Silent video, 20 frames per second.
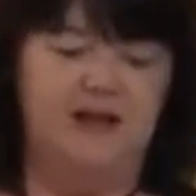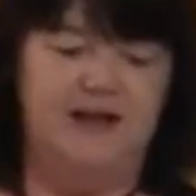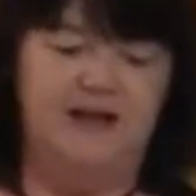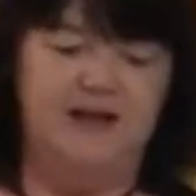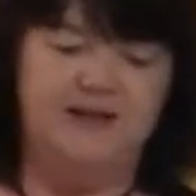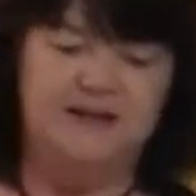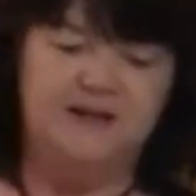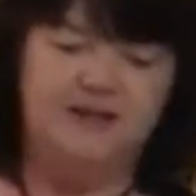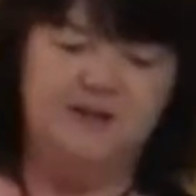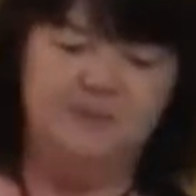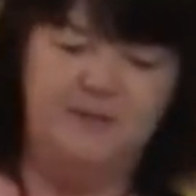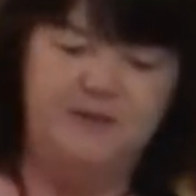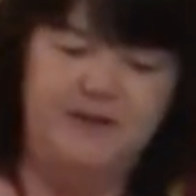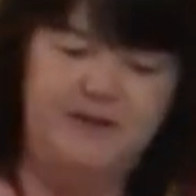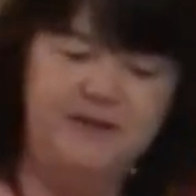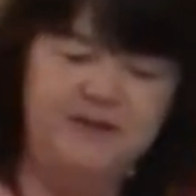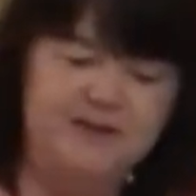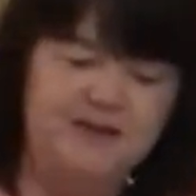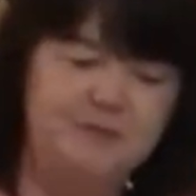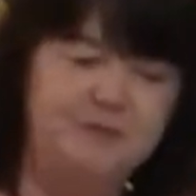And he
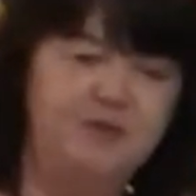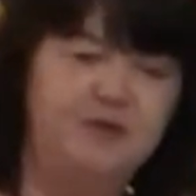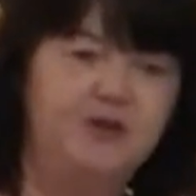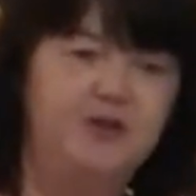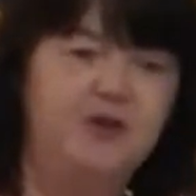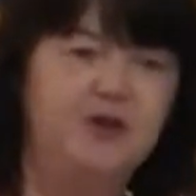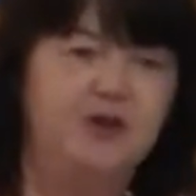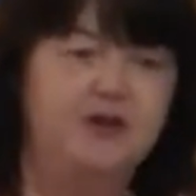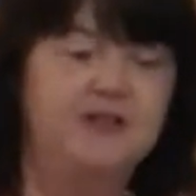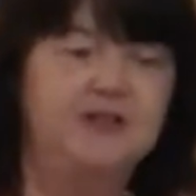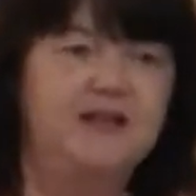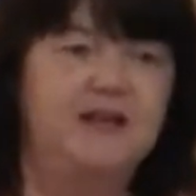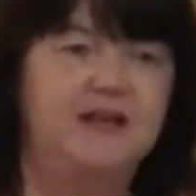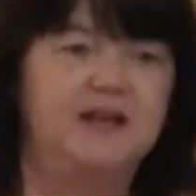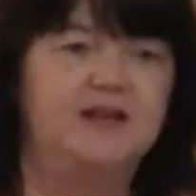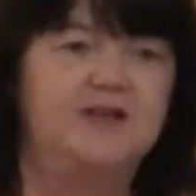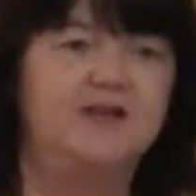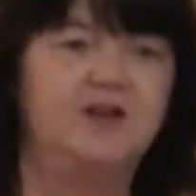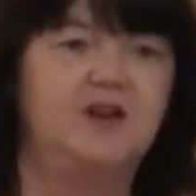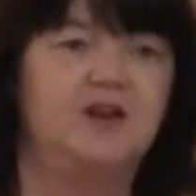spilled some of the
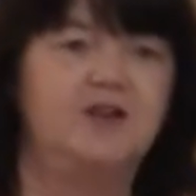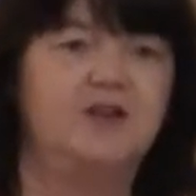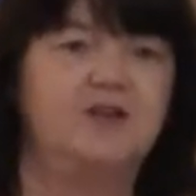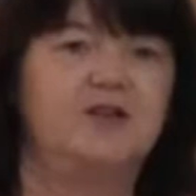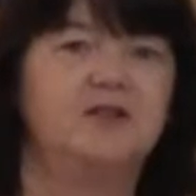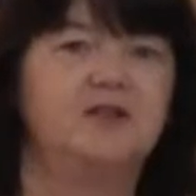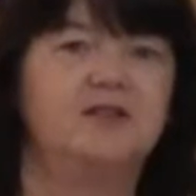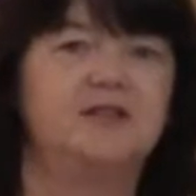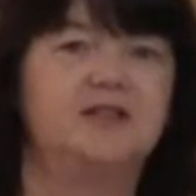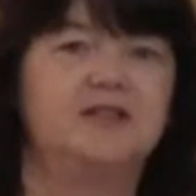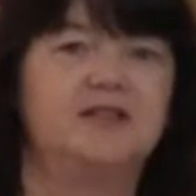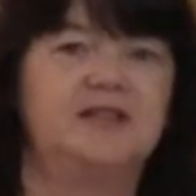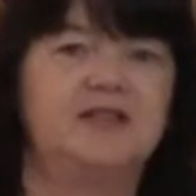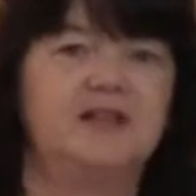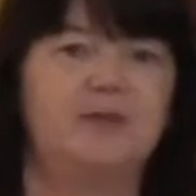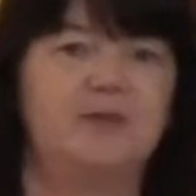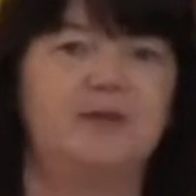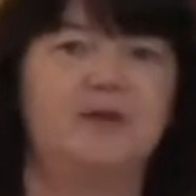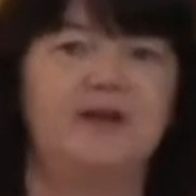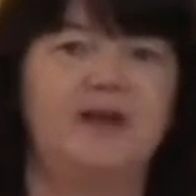contents out onto the
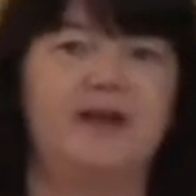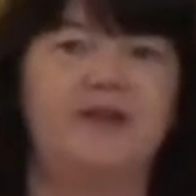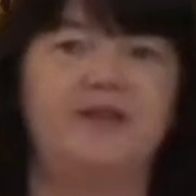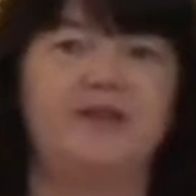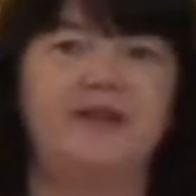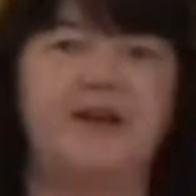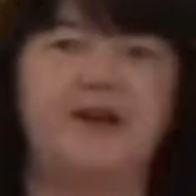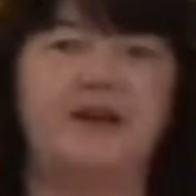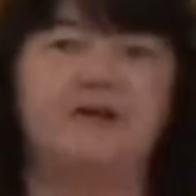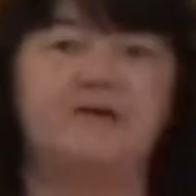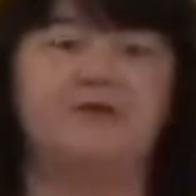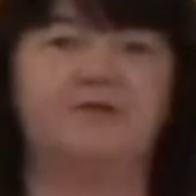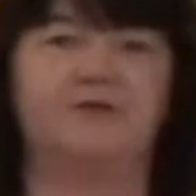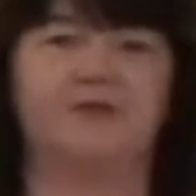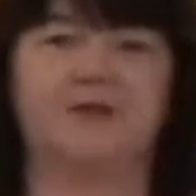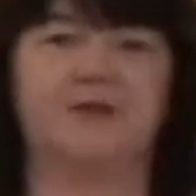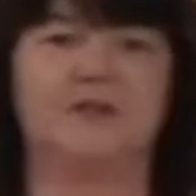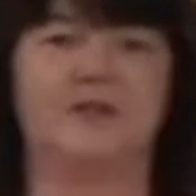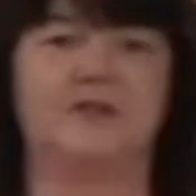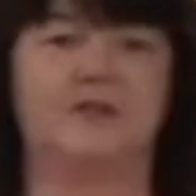table, and there in
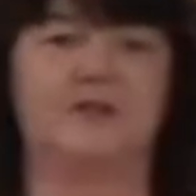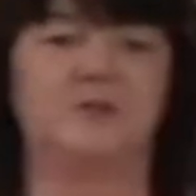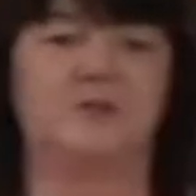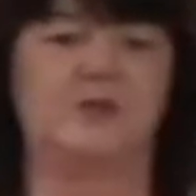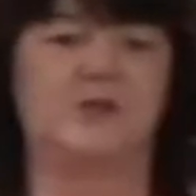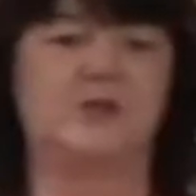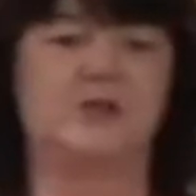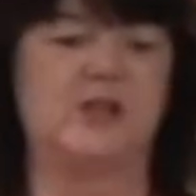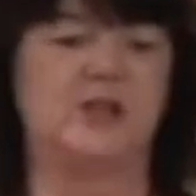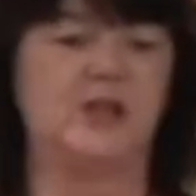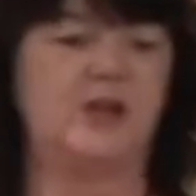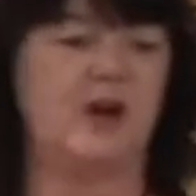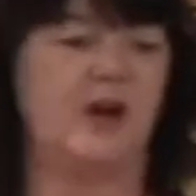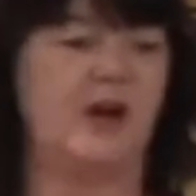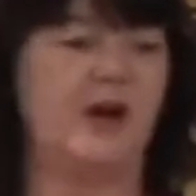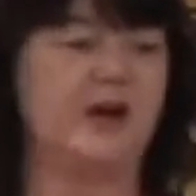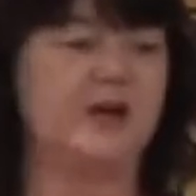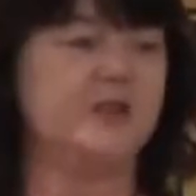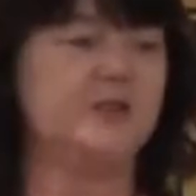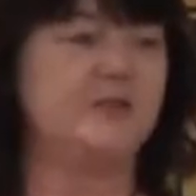front of them was a
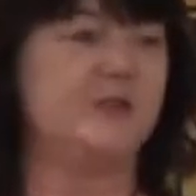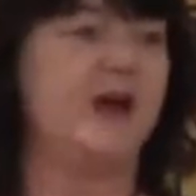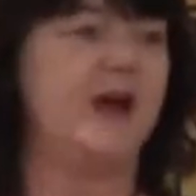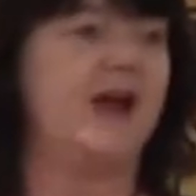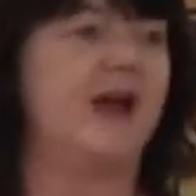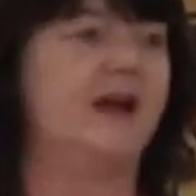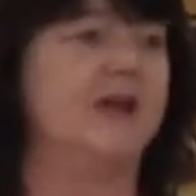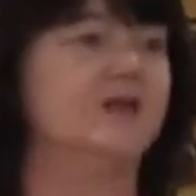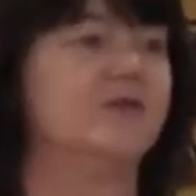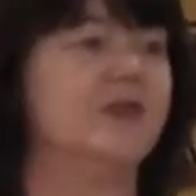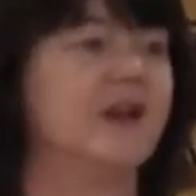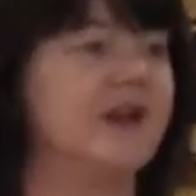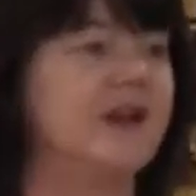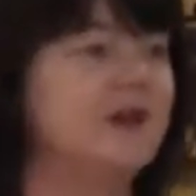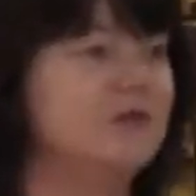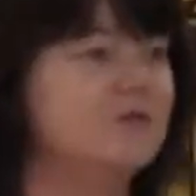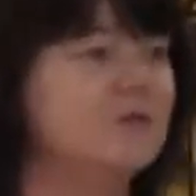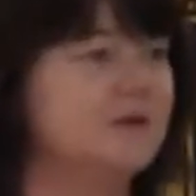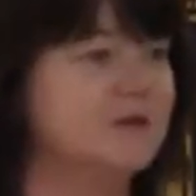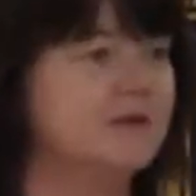large pile of
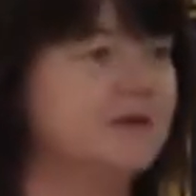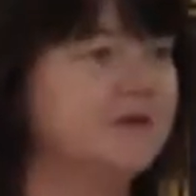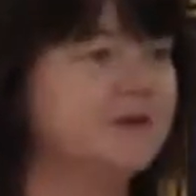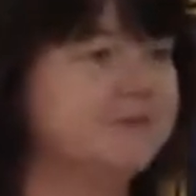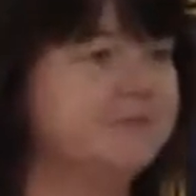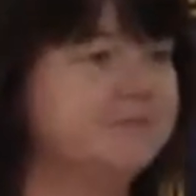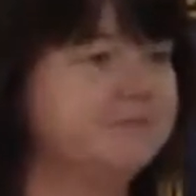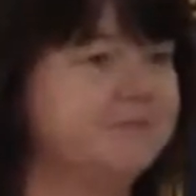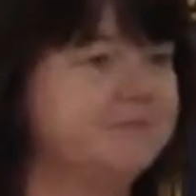acorns.